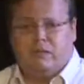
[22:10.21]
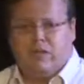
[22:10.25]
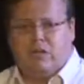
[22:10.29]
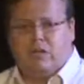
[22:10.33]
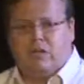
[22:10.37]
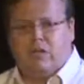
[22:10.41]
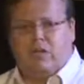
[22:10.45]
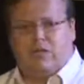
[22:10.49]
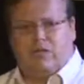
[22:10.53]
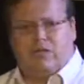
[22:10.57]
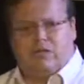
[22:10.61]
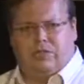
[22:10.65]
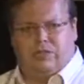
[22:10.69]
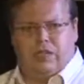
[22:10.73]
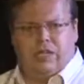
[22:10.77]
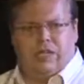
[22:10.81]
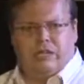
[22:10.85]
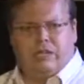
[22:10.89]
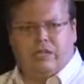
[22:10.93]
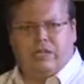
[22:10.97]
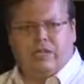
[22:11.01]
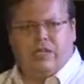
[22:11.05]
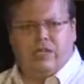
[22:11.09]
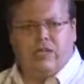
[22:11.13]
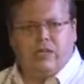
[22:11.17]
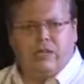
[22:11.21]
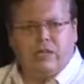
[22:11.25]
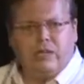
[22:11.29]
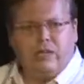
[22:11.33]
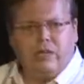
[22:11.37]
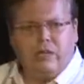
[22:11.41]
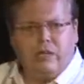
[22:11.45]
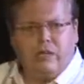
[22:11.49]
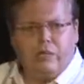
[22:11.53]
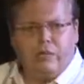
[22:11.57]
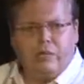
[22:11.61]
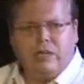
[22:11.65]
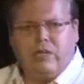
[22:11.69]
They say, oh, January
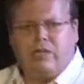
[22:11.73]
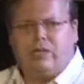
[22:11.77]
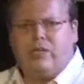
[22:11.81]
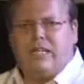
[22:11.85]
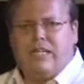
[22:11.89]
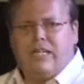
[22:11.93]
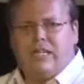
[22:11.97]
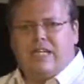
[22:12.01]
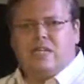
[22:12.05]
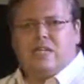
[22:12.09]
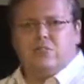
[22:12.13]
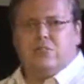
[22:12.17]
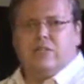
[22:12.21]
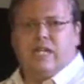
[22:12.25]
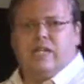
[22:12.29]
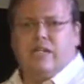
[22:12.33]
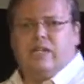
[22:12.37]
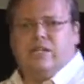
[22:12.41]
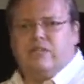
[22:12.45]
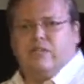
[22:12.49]
issue in print. Let's make